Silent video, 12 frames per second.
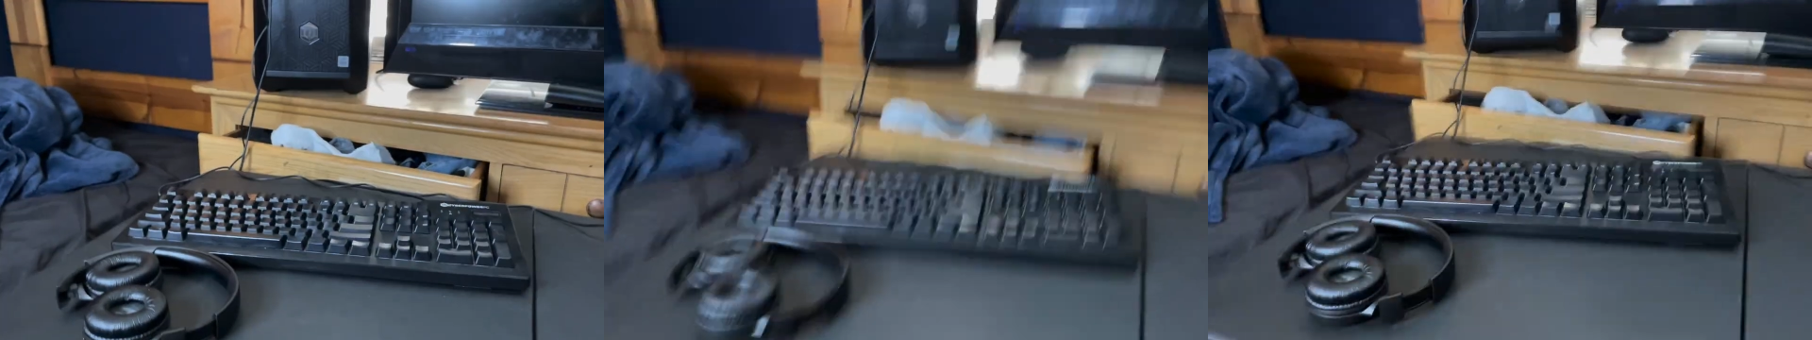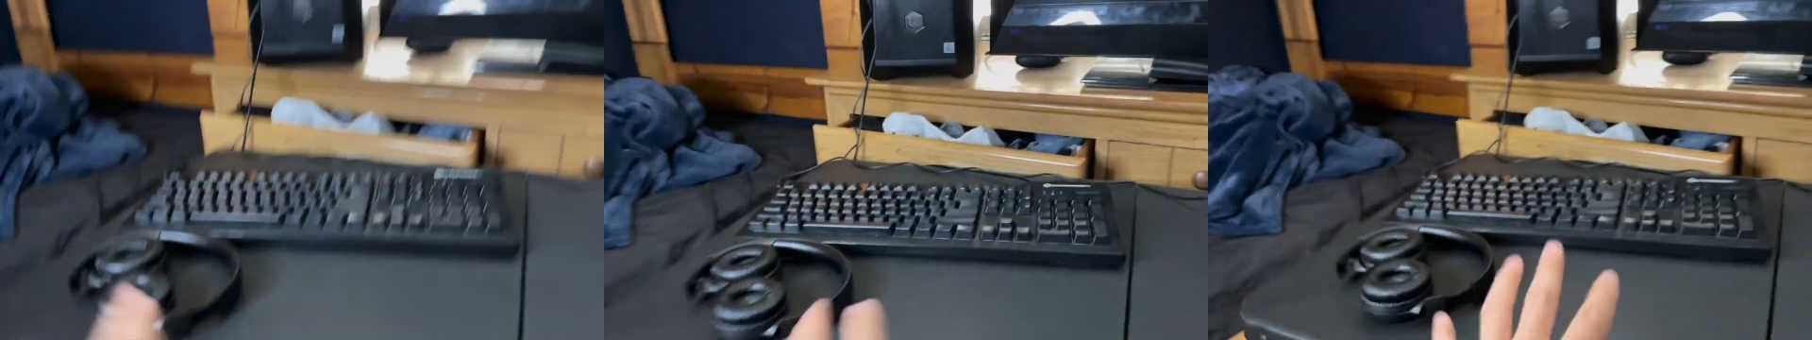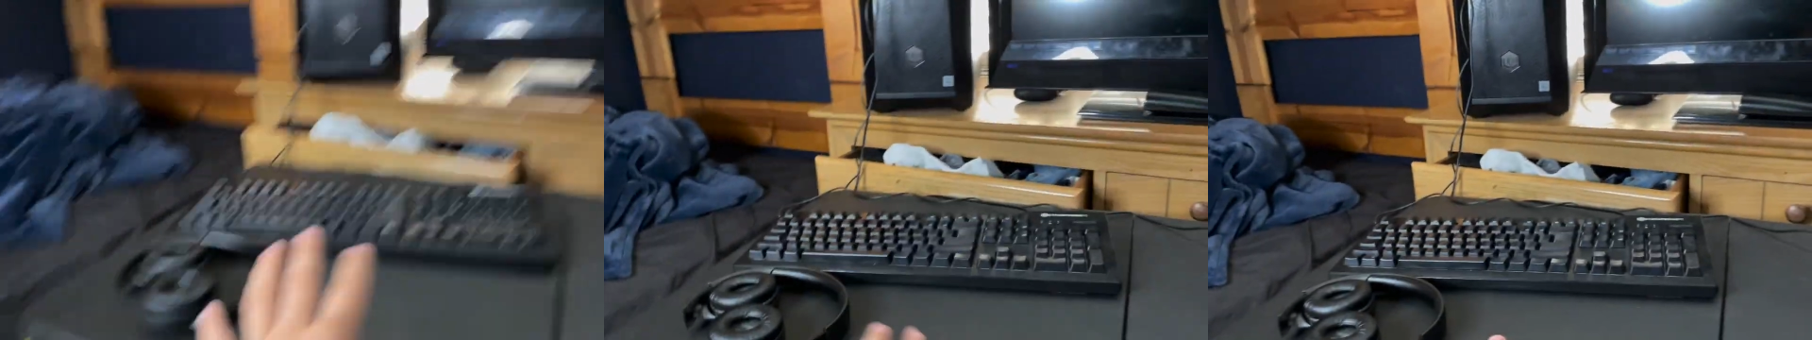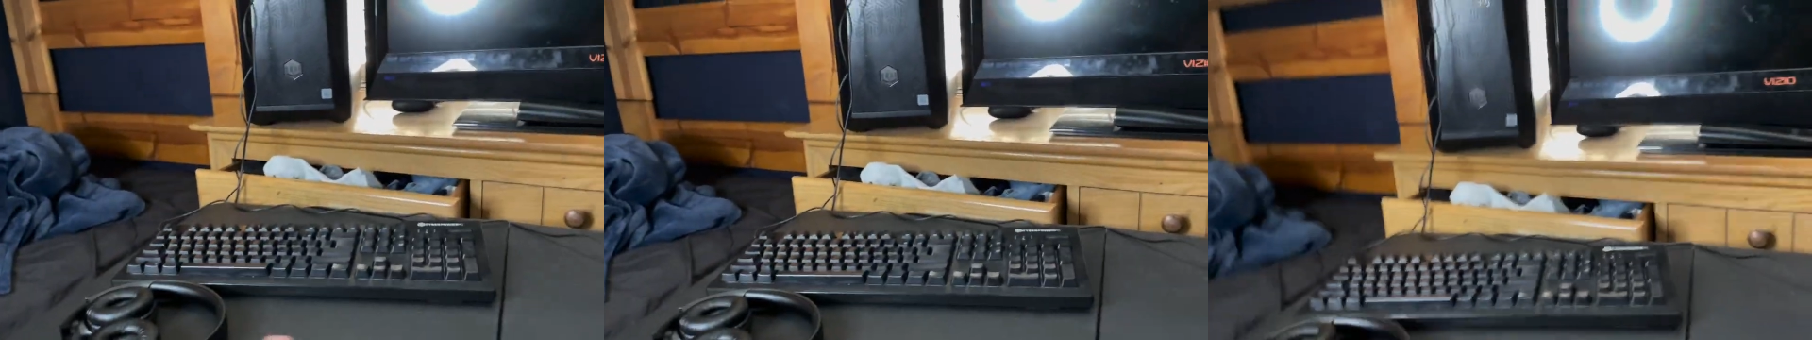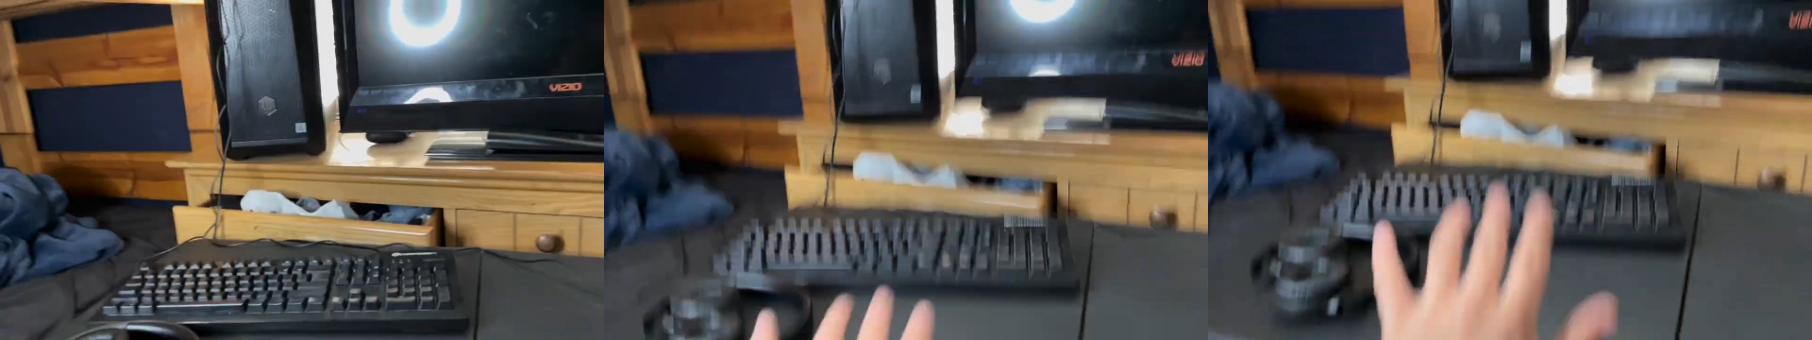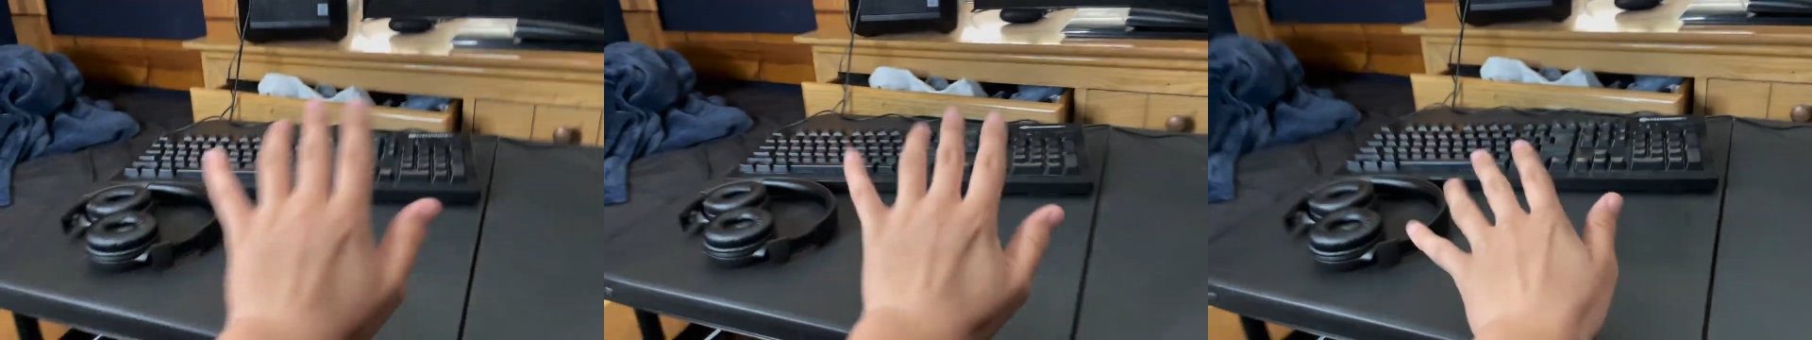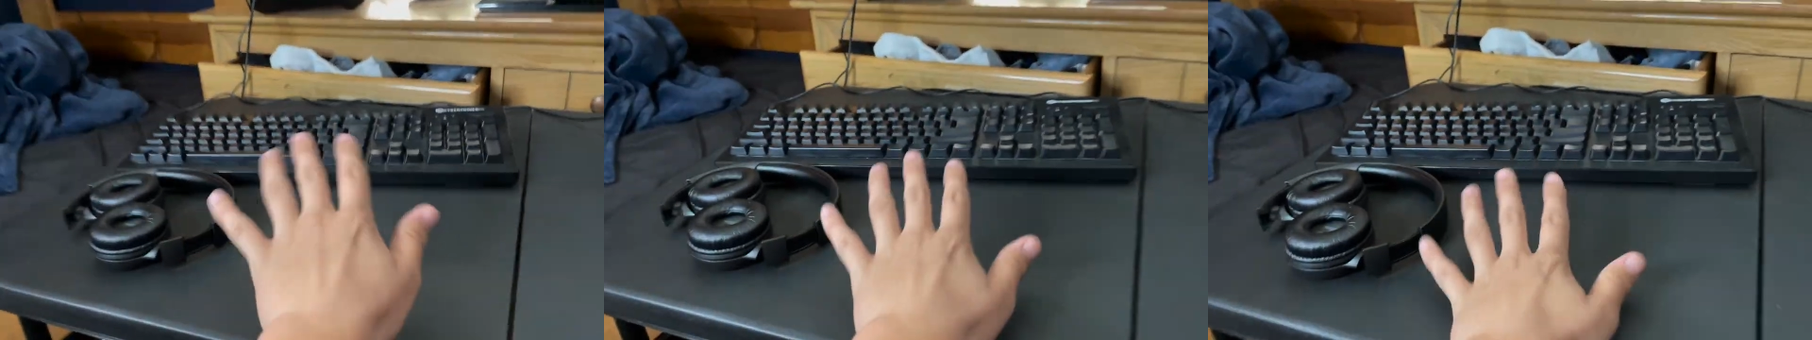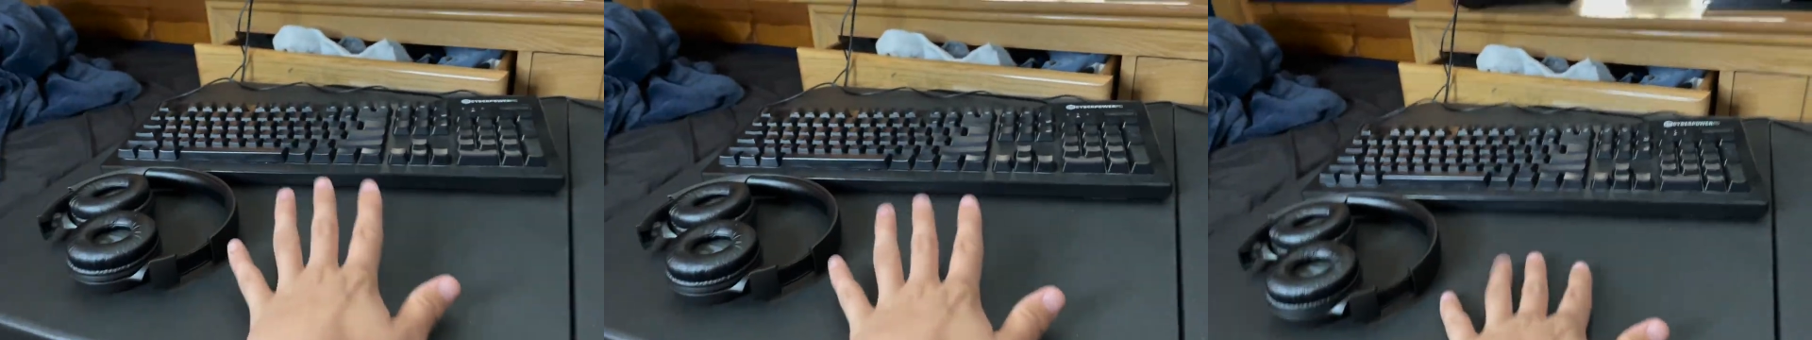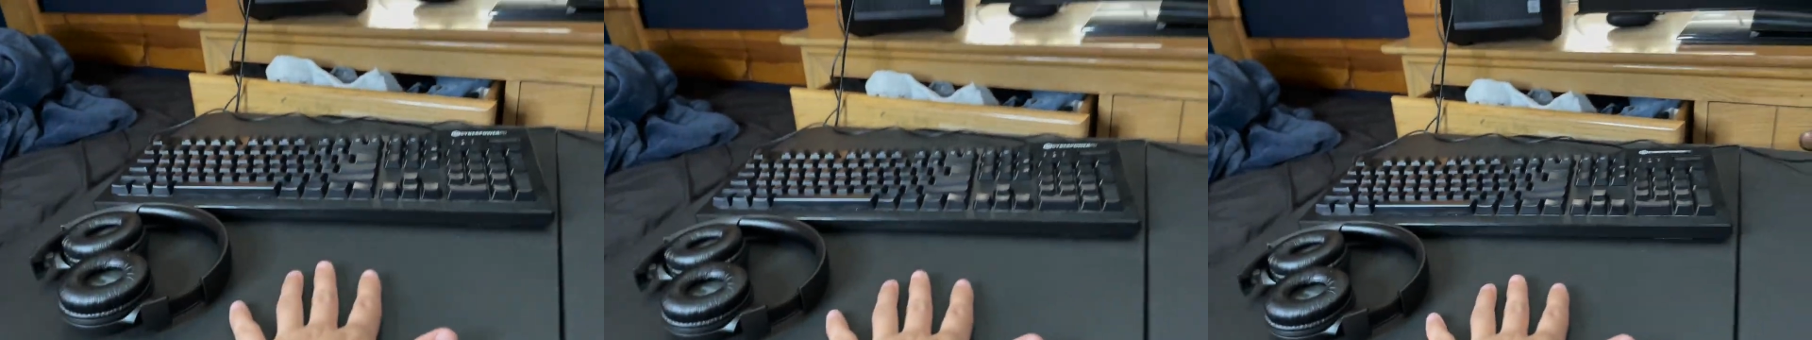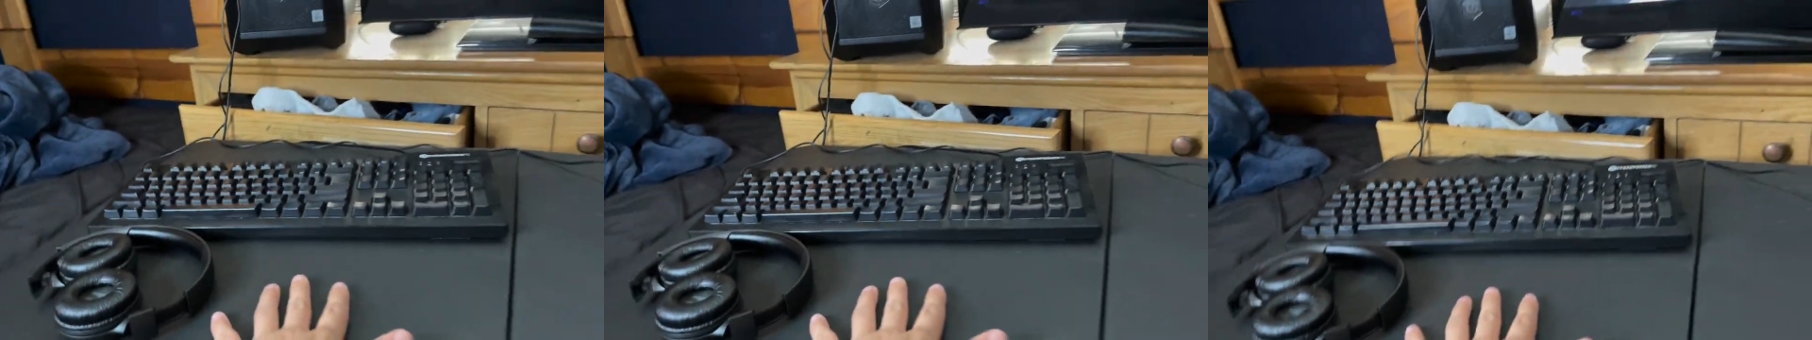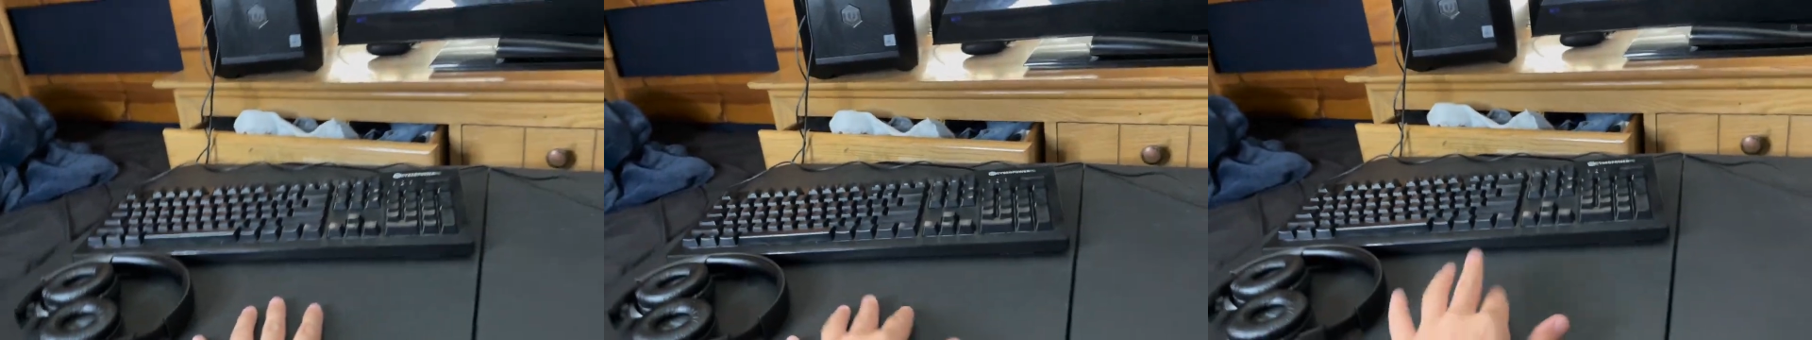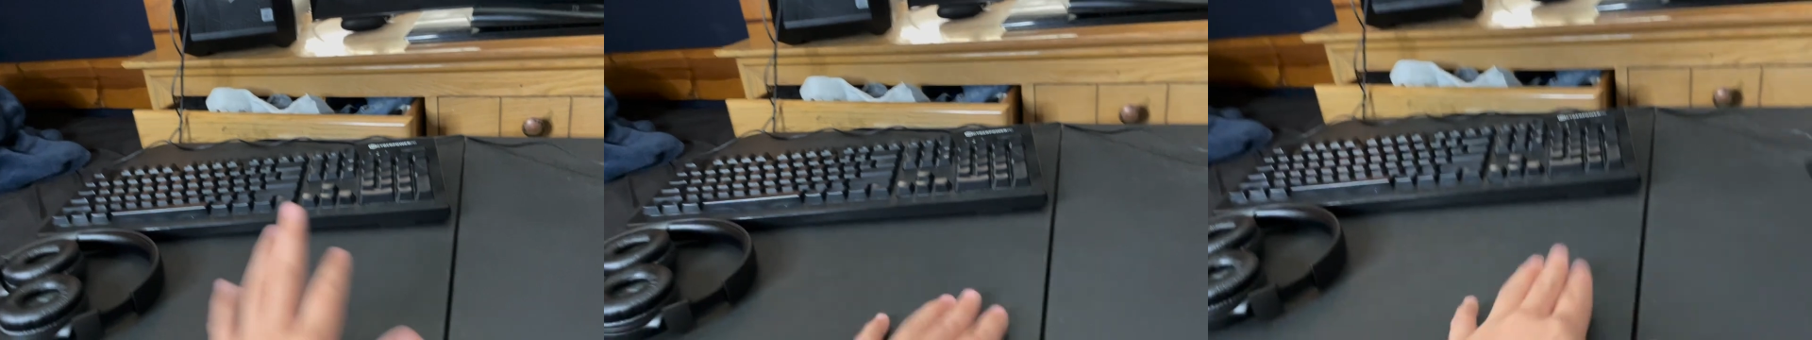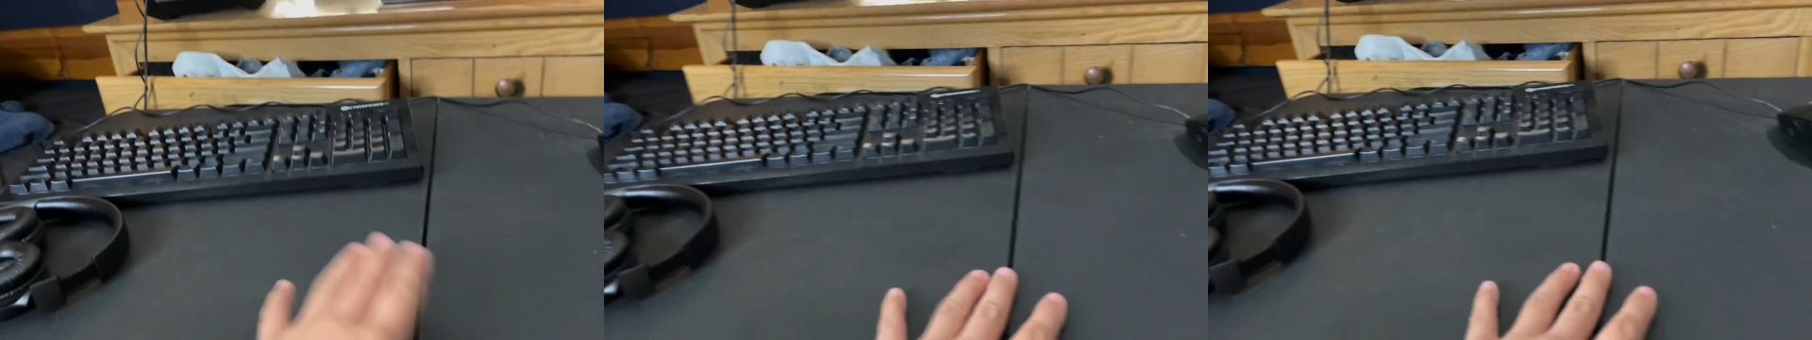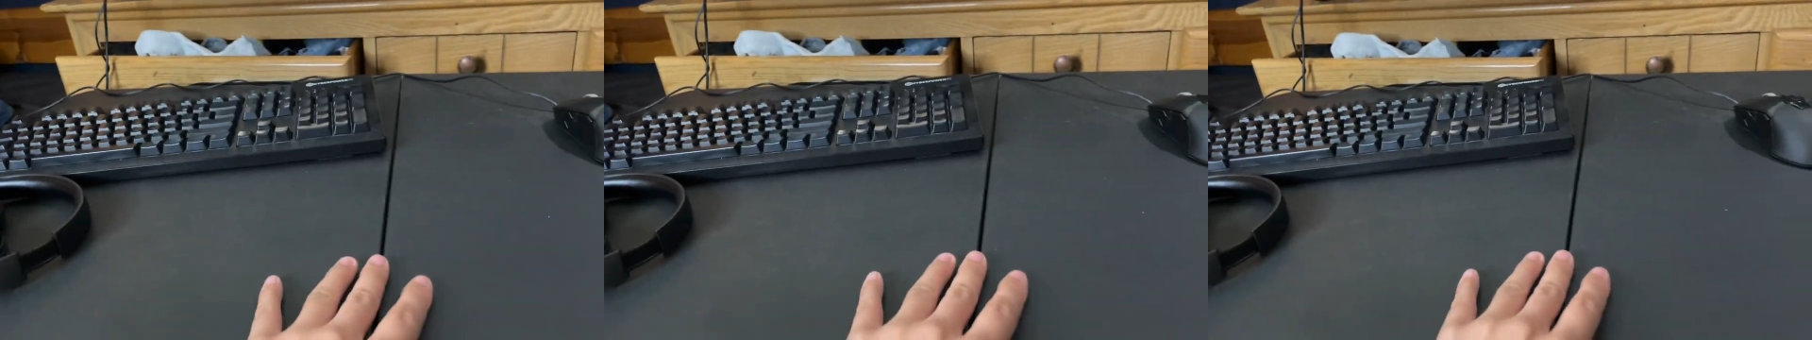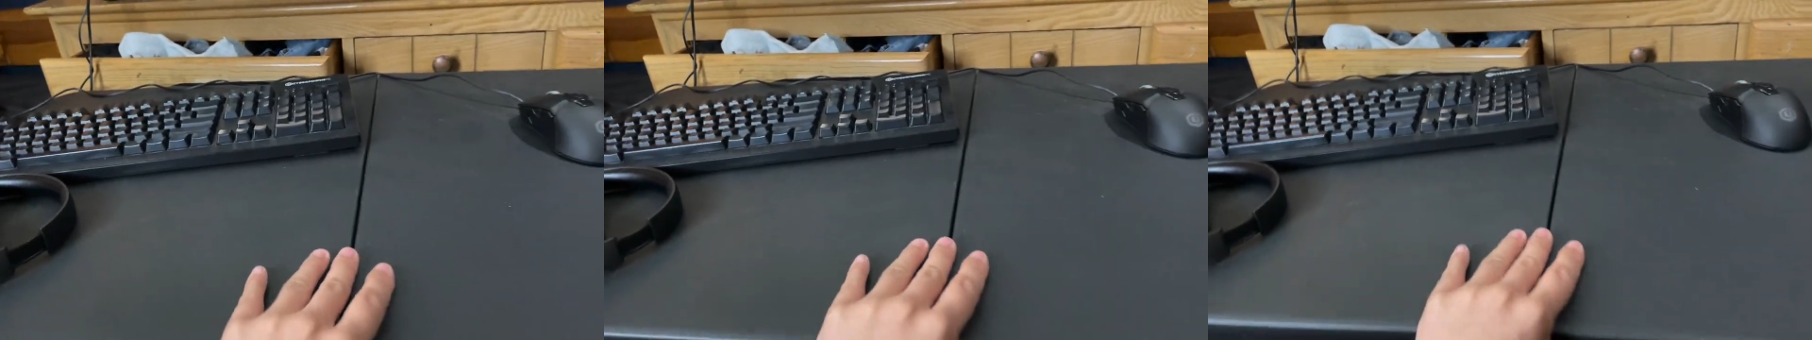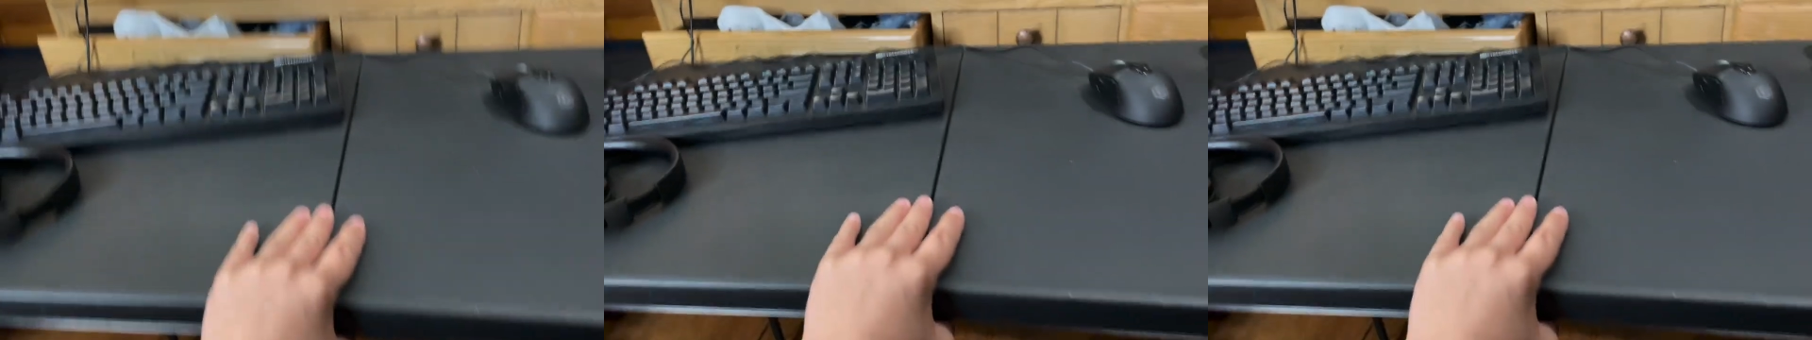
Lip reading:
No face is visible, so there are no lips to read.